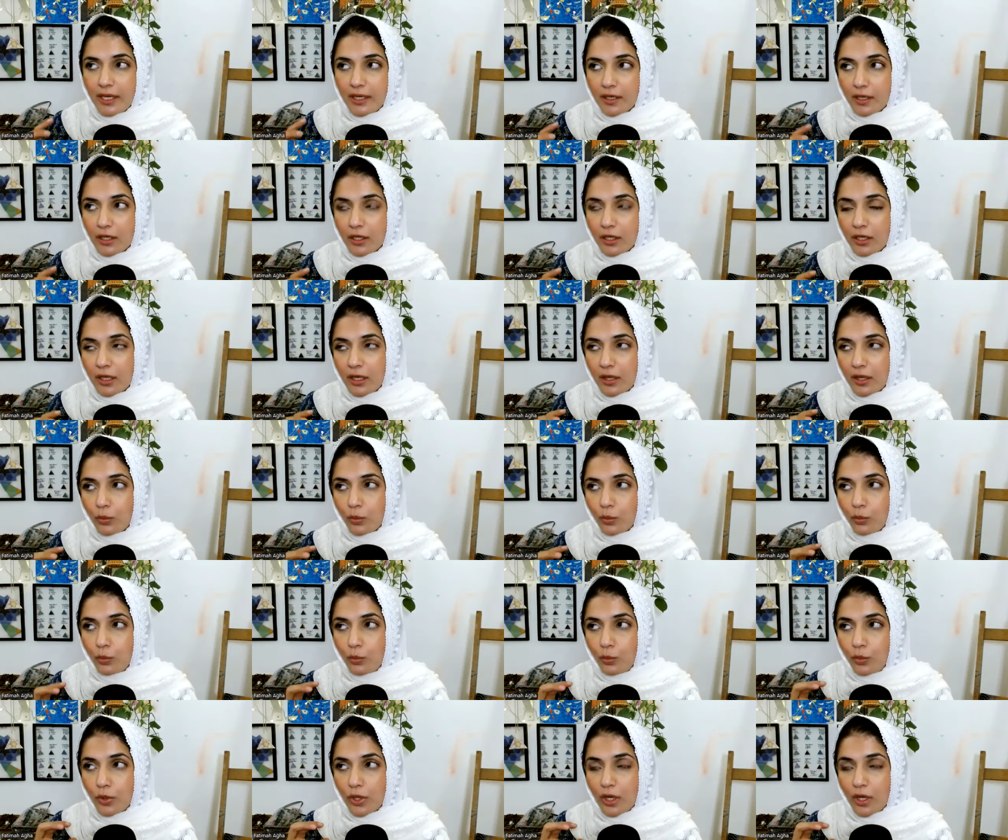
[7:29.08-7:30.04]
inner
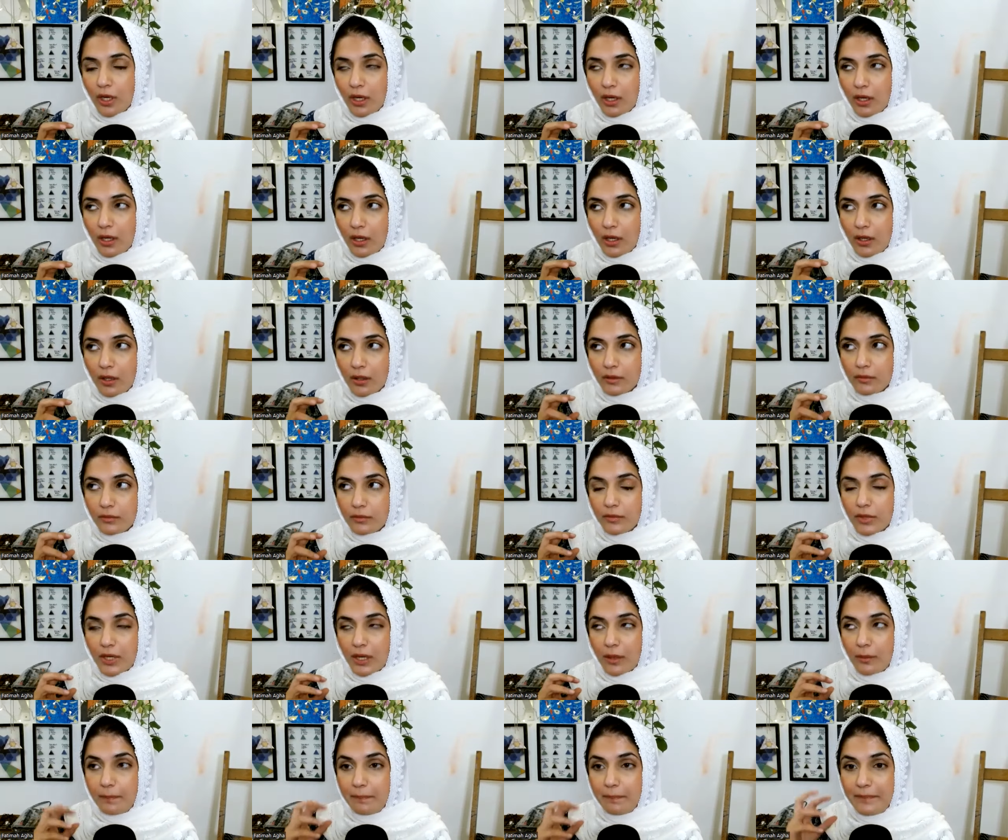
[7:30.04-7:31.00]
uh,
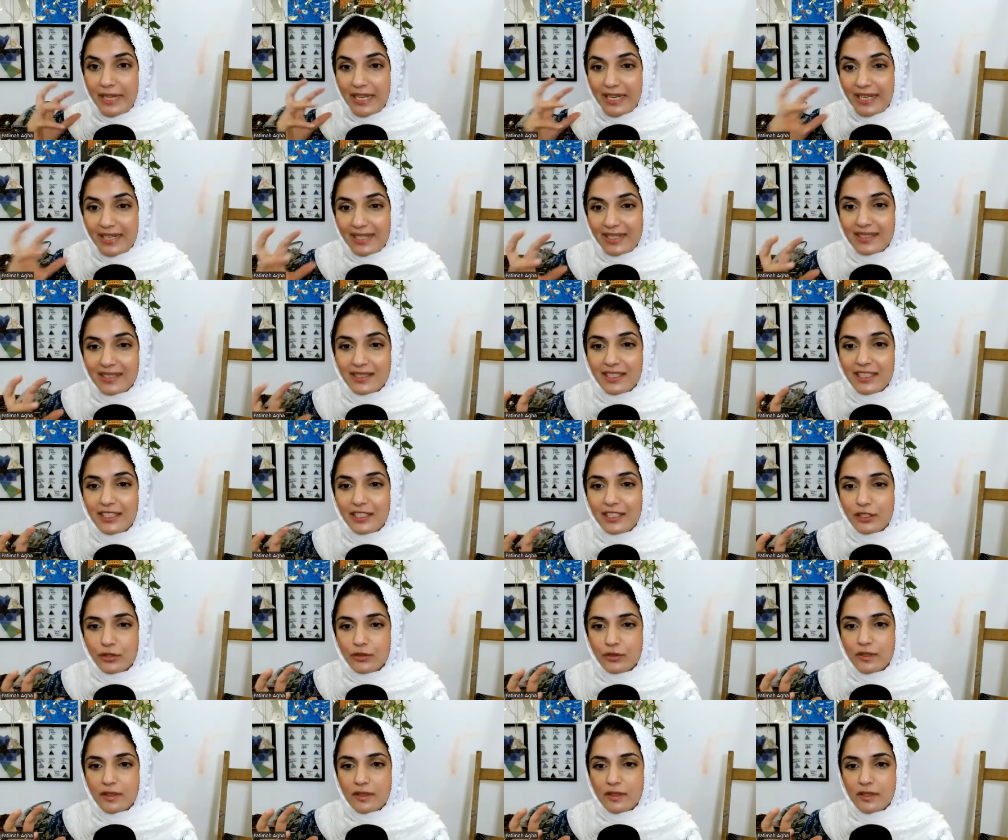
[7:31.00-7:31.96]
ability
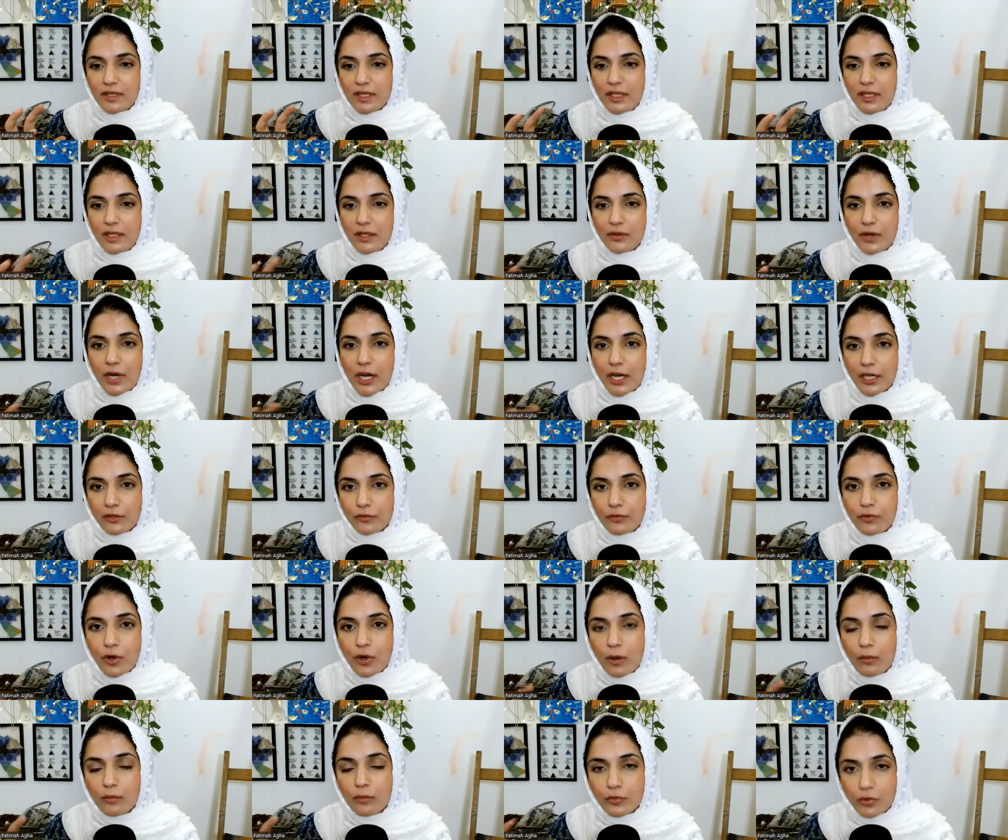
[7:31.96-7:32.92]
to see right
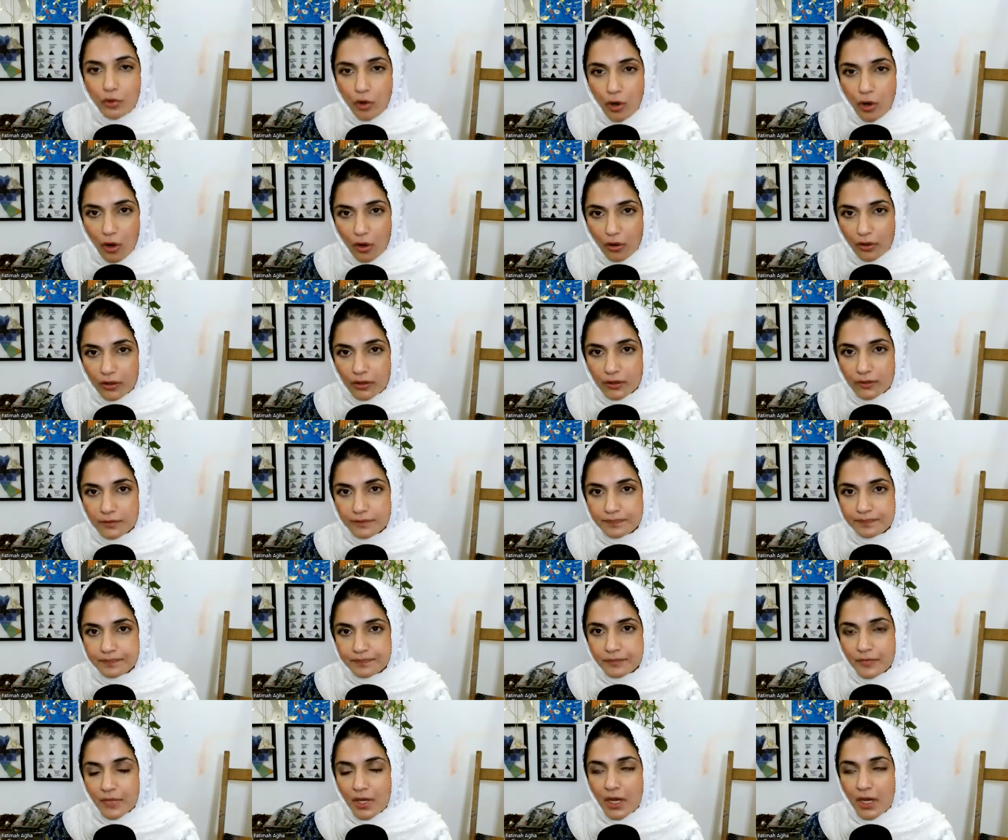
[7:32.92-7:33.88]
from wrong
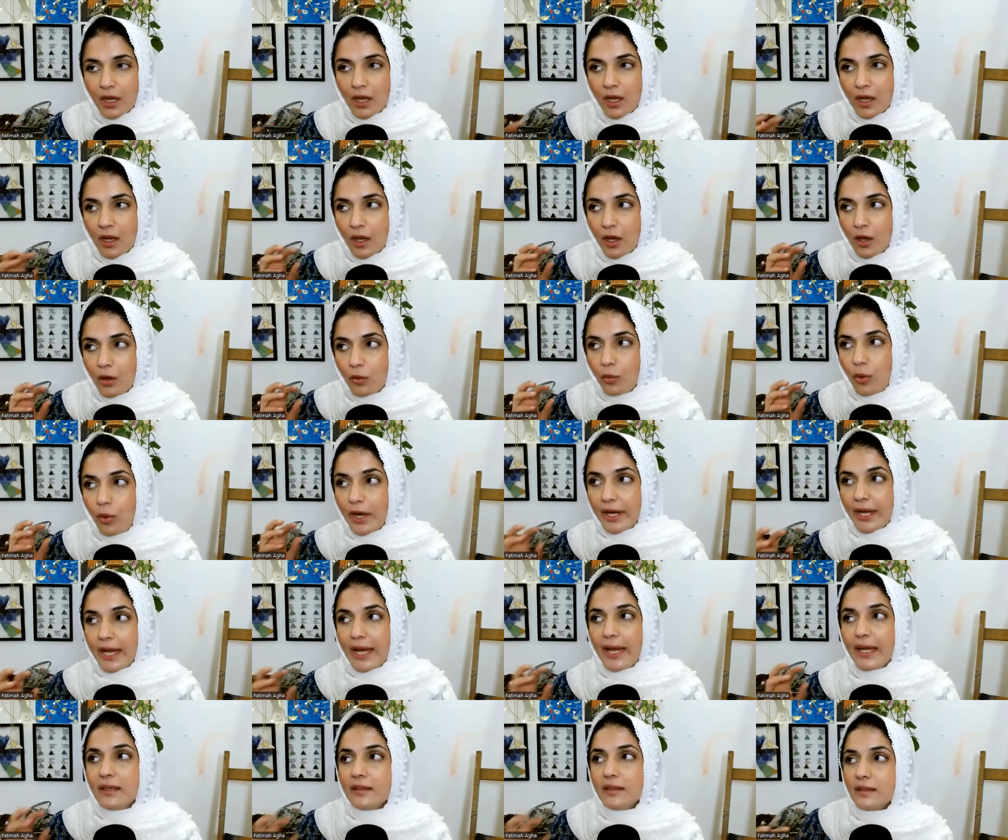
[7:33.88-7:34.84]

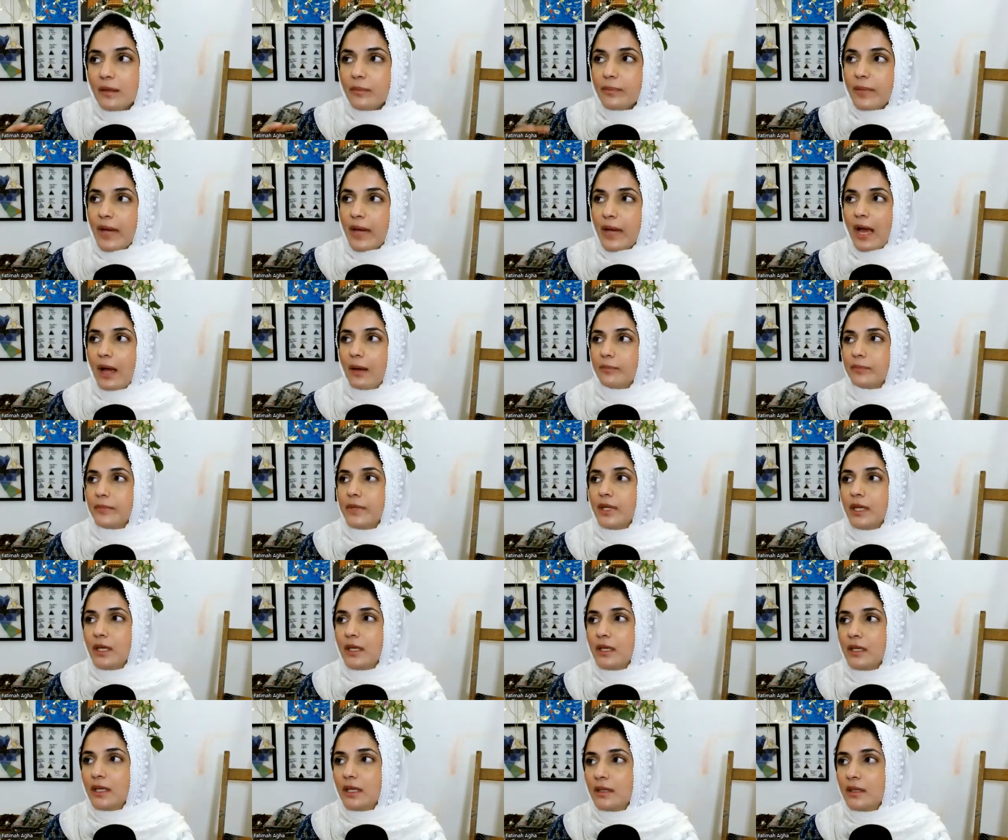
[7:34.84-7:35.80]
what ends up
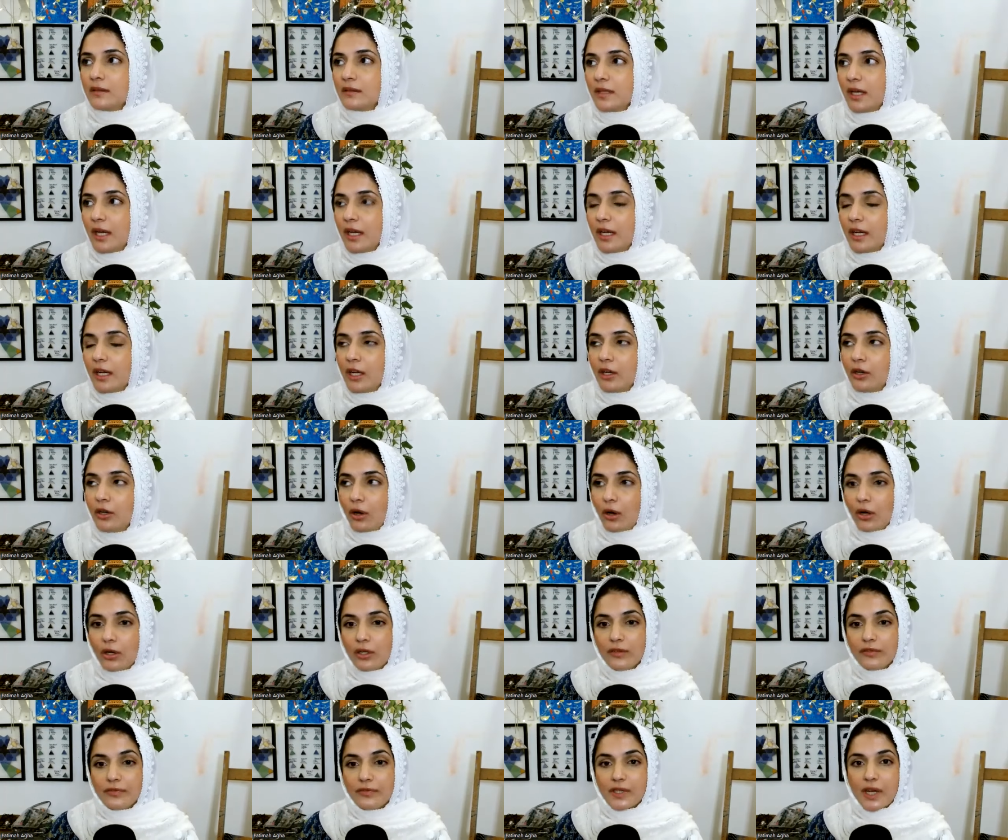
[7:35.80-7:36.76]
happening is that a
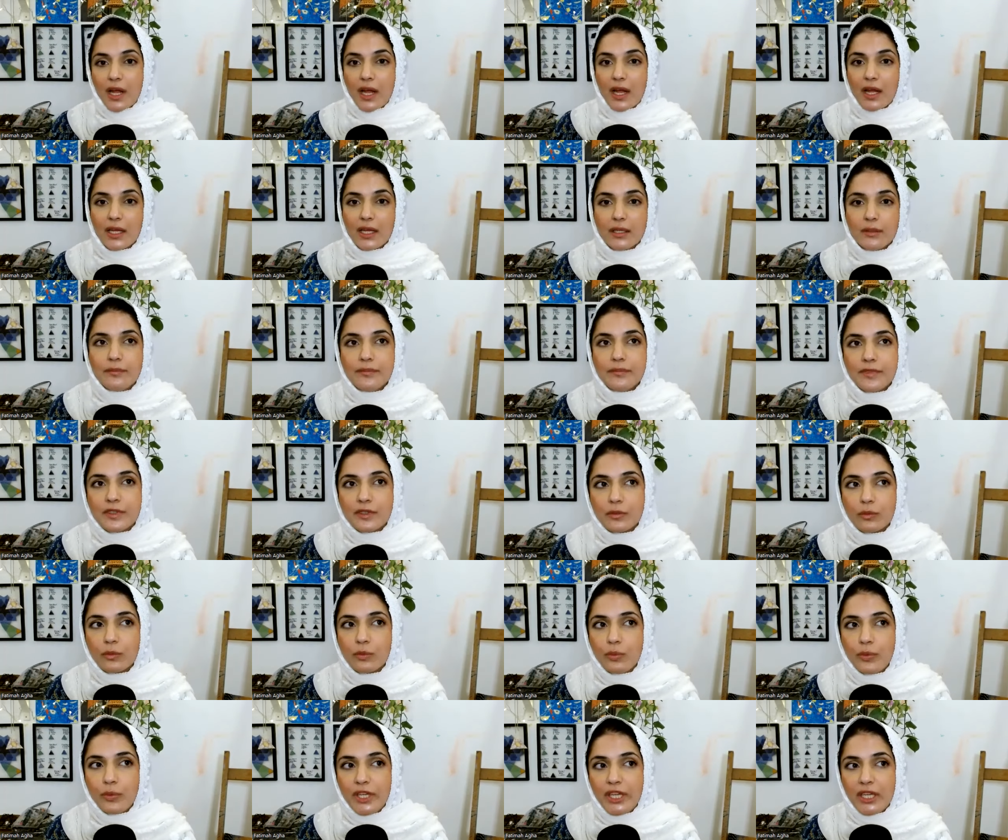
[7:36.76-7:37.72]
lot of times
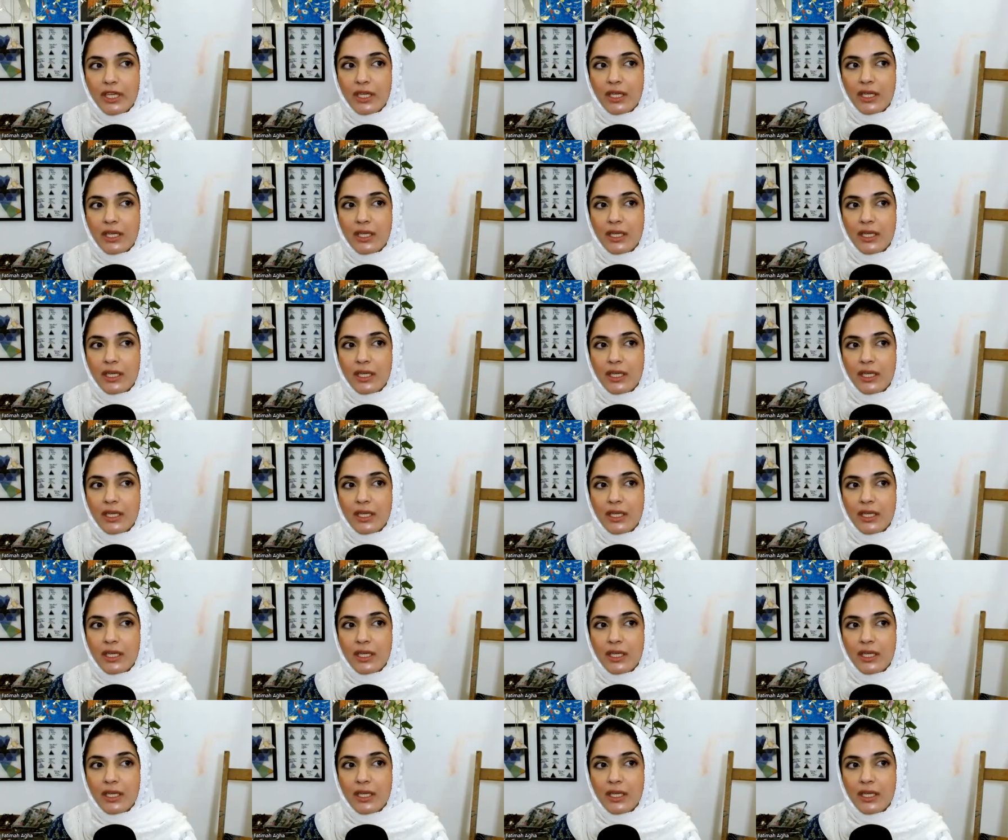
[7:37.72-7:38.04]
we